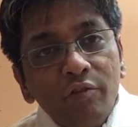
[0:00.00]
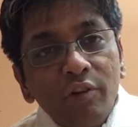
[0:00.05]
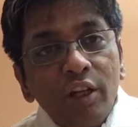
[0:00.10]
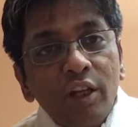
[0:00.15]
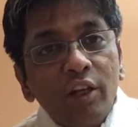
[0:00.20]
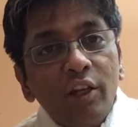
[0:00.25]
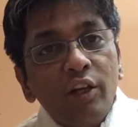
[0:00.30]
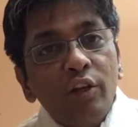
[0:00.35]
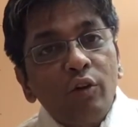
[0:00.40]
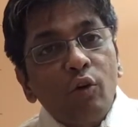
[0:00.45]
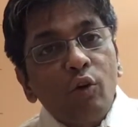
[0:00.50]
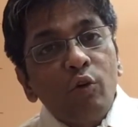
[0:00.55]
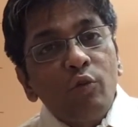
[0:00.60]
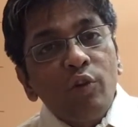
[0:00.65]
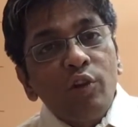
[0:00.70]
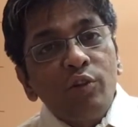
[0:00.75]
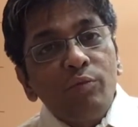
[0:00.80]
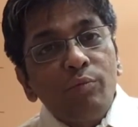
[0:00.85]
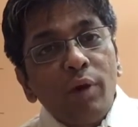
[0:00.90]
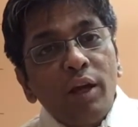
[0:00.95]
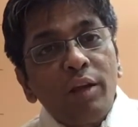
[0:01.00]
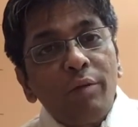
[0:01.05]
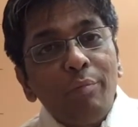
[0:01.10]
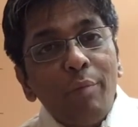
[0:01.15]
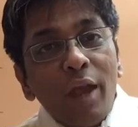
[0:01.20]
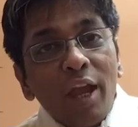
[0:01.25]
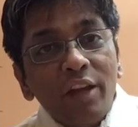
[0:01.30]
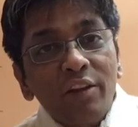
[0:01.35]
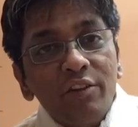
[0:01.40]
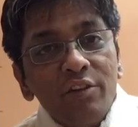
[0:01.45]
one can always buy
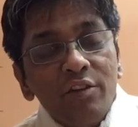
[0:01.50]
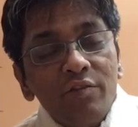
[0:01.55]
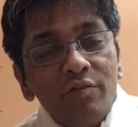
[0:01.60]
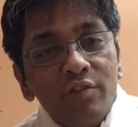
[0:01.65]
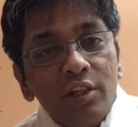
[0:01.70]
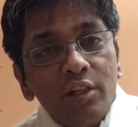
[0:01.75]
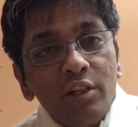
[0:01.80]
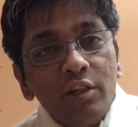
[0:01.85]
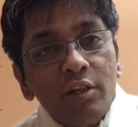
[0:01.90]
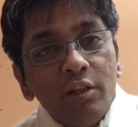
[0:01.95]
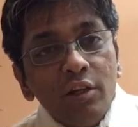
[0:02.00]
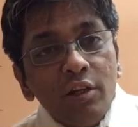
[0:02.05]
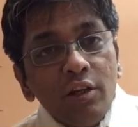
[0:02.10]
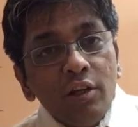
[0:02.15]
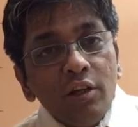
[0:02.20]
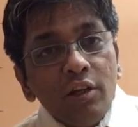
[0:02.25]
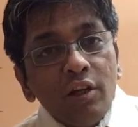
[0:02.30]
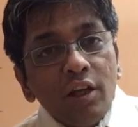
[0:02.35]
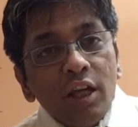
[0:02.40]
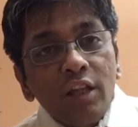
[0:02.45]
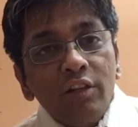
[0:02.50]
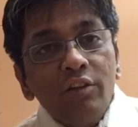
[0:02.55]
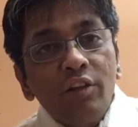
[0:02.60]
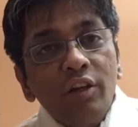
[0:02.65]
Bank Nifty, and